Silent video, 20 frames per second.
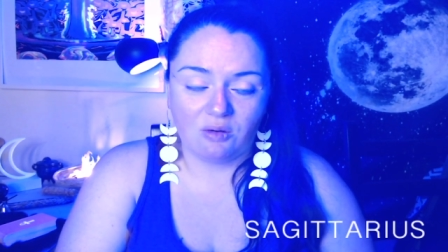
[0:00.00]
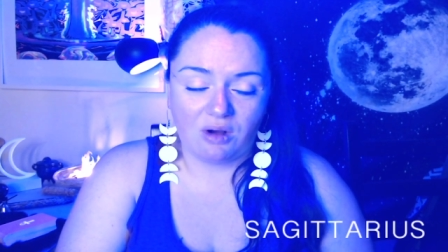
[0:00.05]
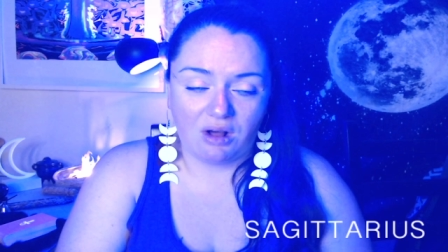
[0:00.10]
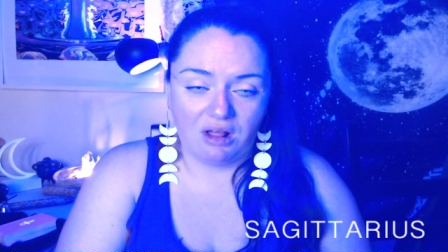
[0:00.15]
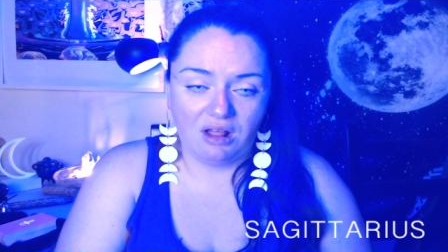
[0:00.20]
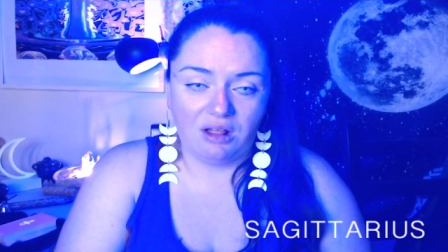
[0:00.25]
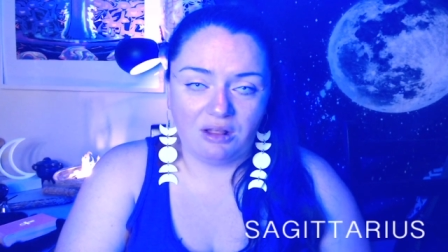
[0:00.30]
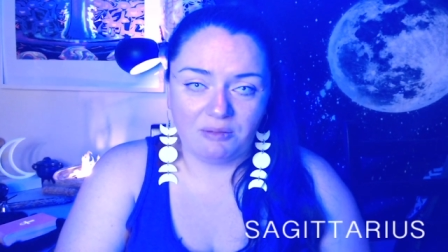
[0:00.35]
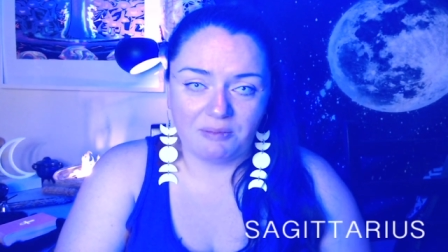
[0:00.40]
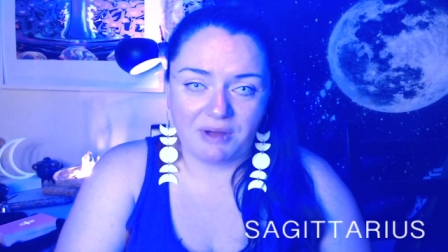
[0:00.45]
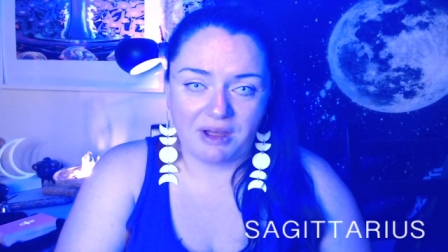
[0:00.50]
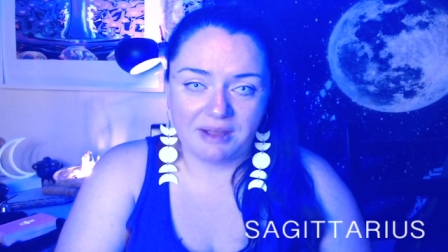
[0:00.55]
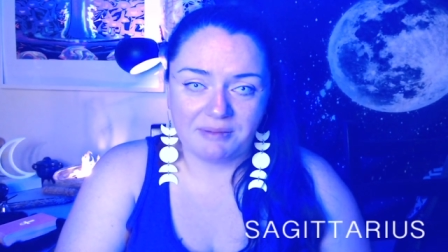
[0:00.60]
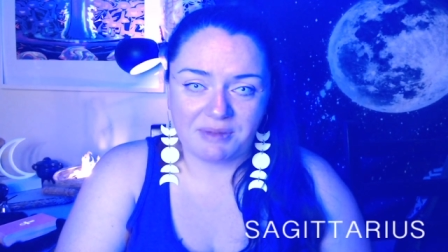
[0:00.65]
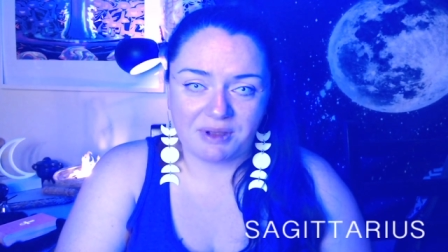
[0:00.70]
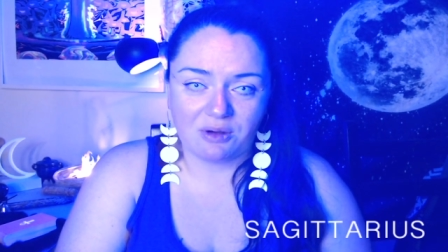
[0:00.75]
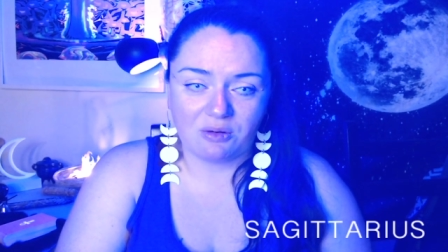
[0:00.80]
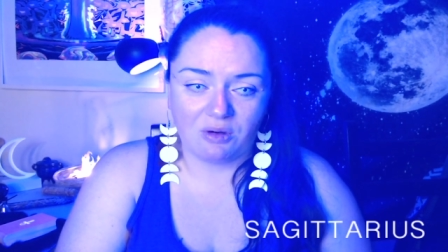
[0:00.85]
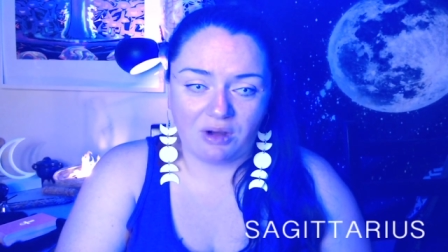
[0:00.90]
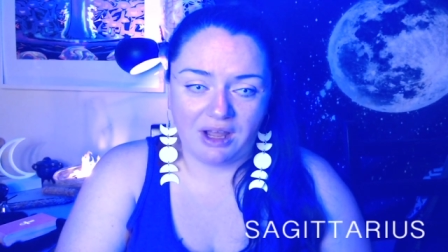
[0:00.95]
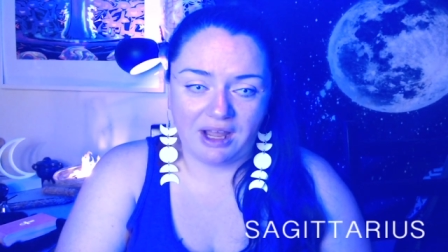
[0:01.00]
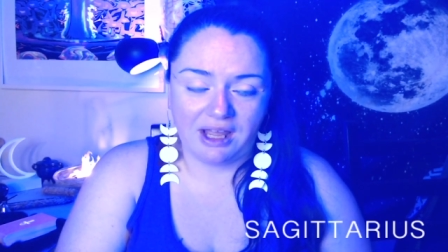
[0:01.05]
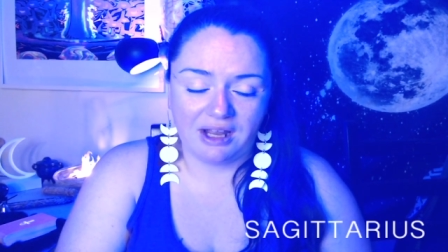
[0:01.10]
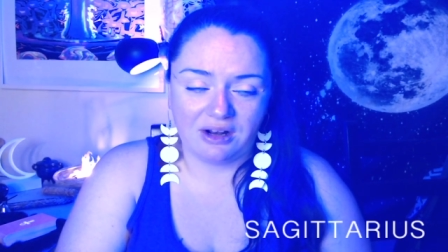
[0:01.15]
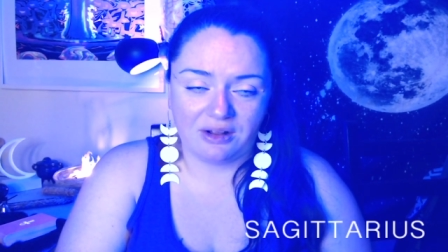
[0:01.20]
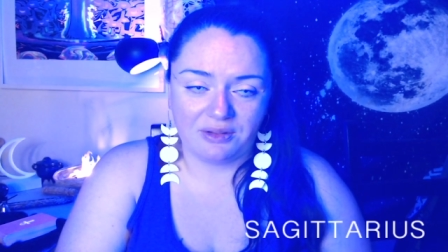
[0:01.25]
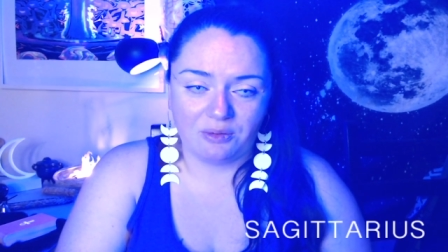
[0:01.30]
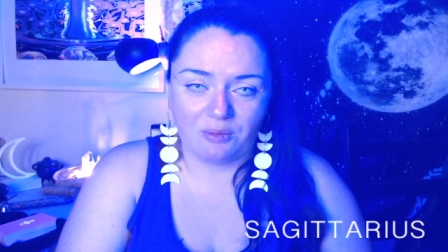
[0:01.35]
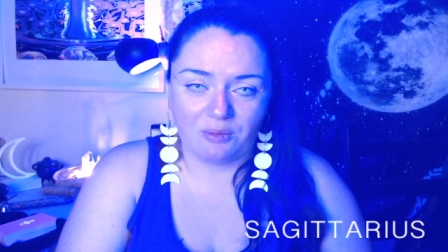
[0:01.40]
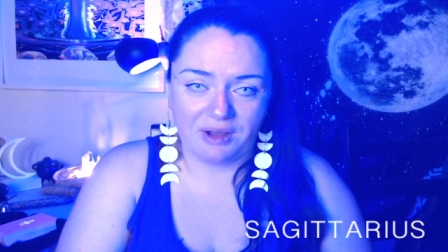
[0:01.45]
all might be quiet
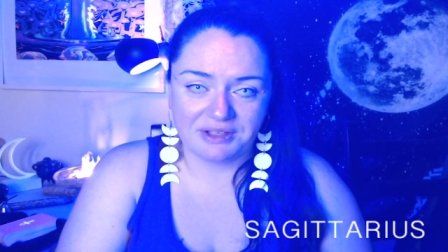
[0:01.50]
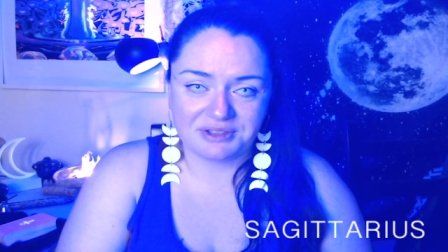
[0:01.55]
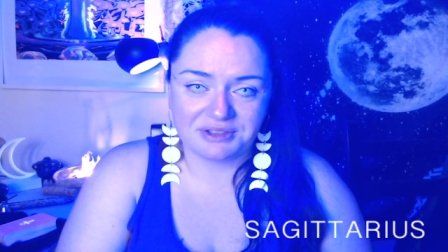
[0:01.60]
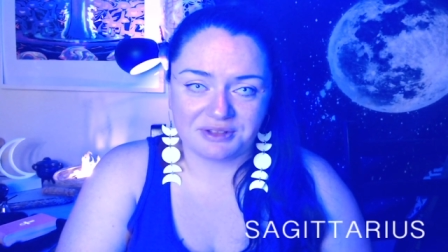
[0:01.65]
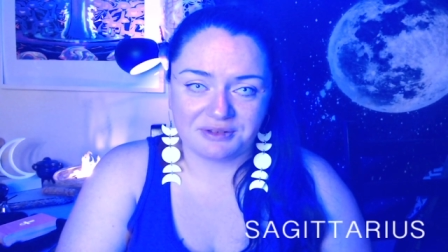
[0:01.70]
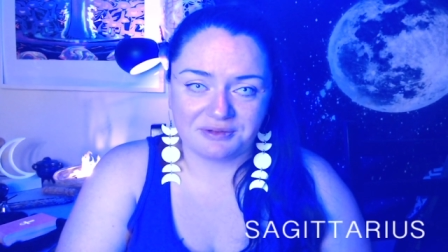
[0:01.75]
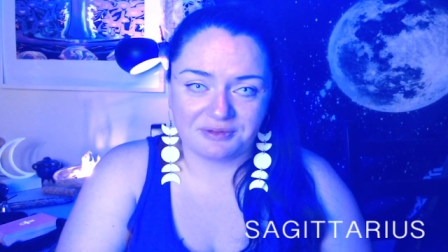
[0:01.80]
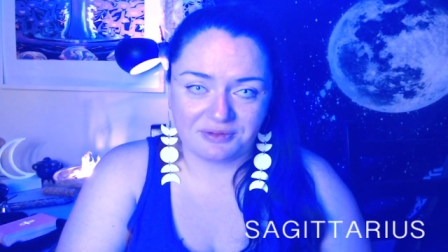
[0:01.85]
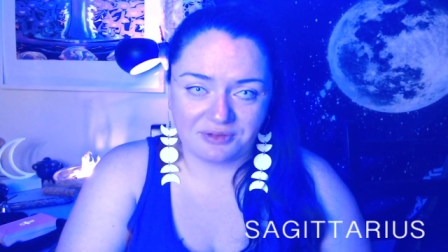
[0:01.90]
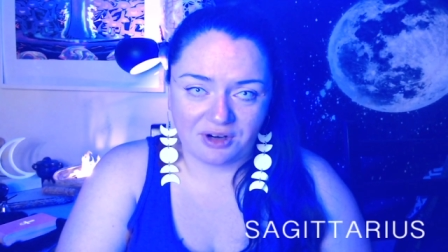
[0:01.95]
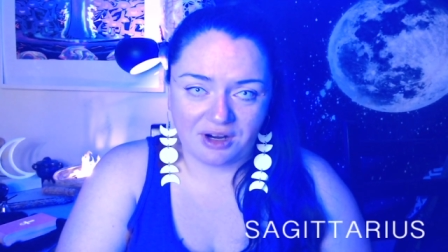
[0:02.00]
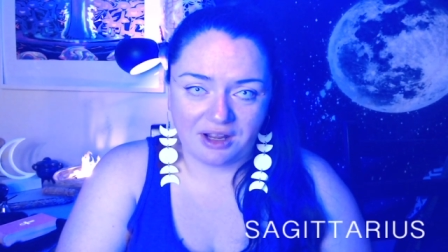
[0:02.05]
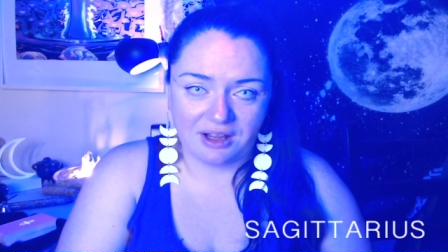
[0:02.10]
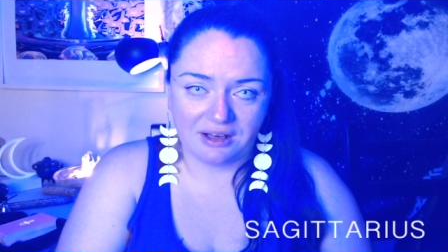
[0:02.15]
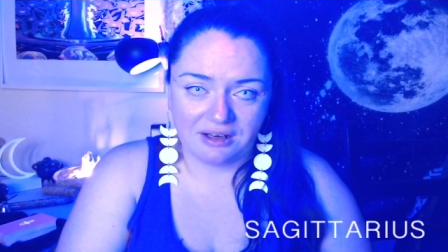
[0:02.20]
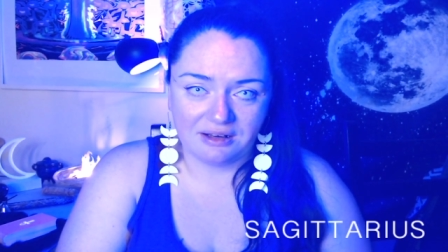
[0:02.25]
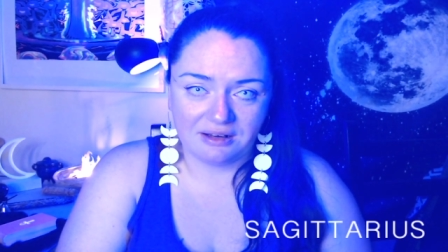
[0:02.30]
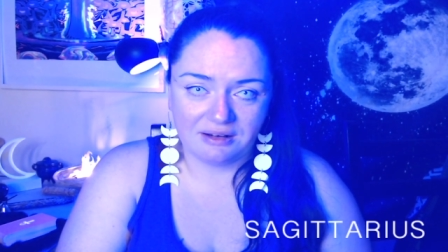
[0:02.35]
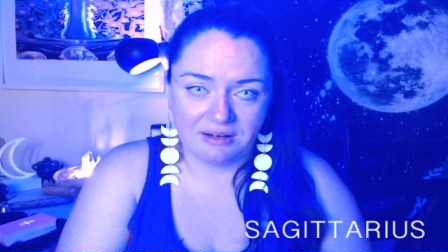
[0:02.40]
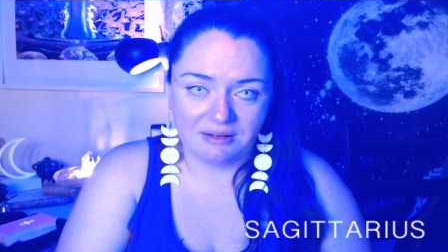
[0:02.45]
on the Western Front,